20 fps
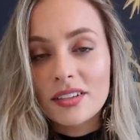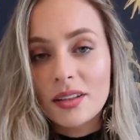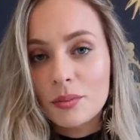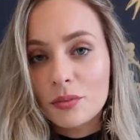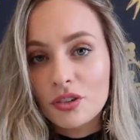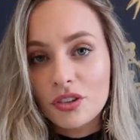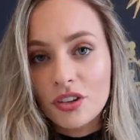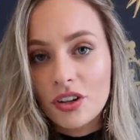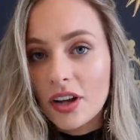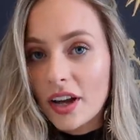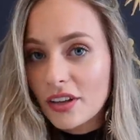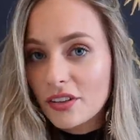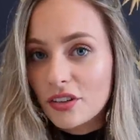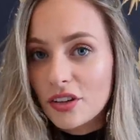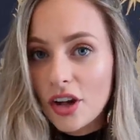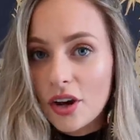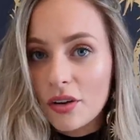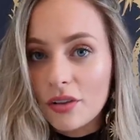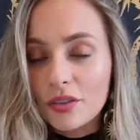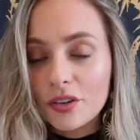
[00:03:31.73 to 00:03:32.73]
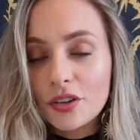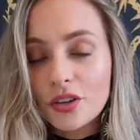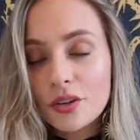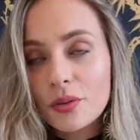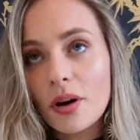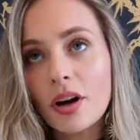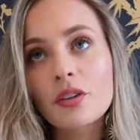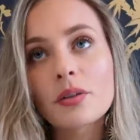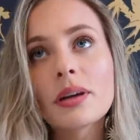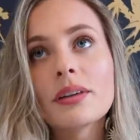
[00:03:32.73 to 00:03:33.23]
I'm sure you guys know if you do
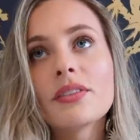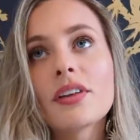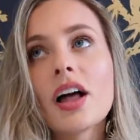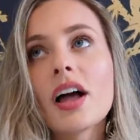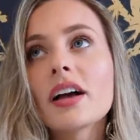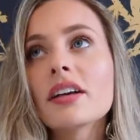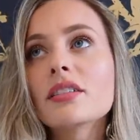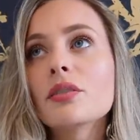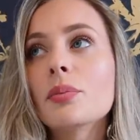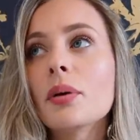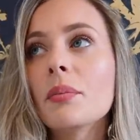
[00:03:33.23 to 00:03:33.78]
watch my vlogs,